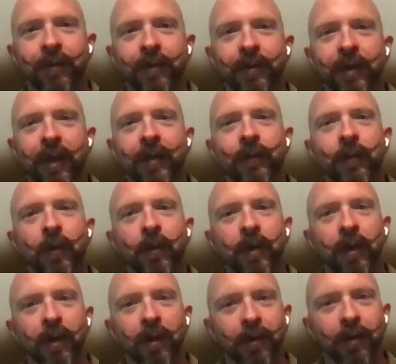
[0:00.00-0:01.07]
takes phone
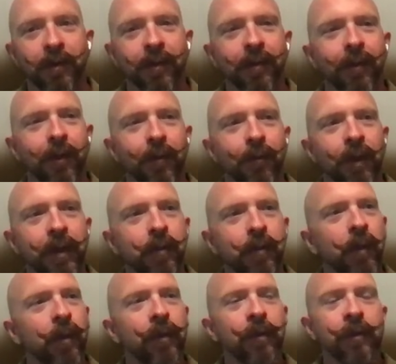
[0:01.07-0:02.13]
calls and writes
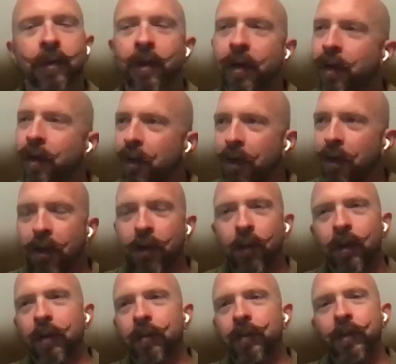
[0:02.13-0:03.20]
memos all the
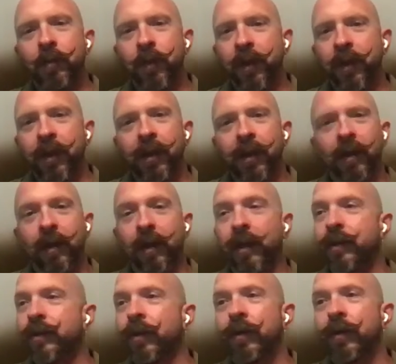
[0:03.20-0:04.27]
way up to being an
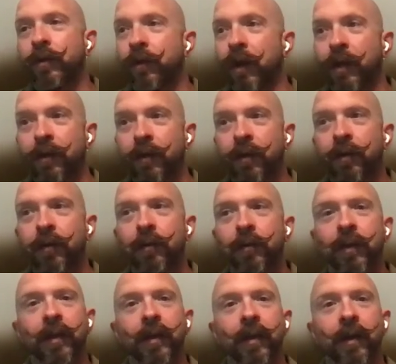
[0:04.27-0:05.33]
HR director
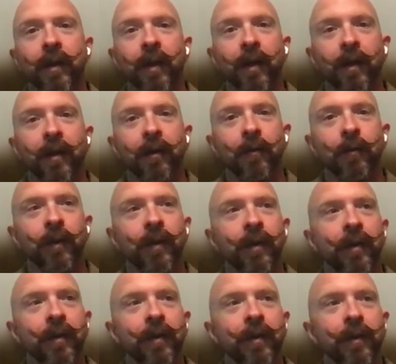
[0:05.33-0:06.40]
where
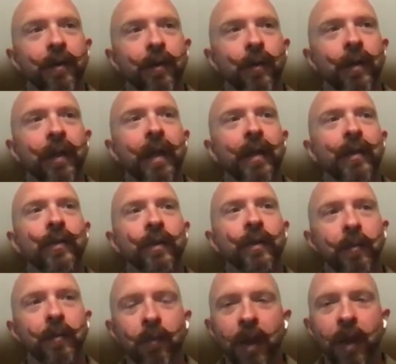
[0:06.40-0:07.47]
you can actually
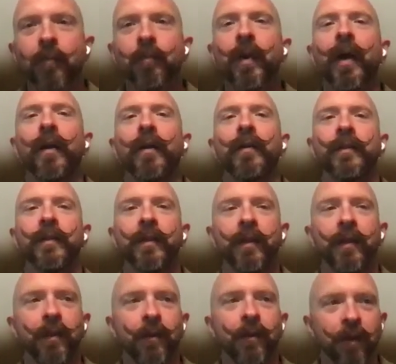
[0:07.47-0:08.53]
impact policy,
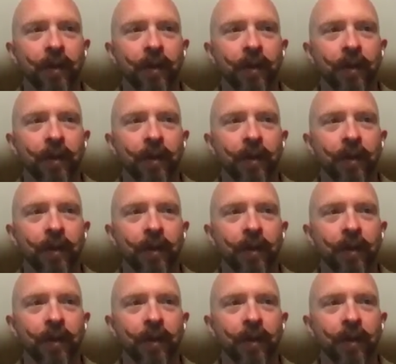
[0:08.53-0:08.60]
you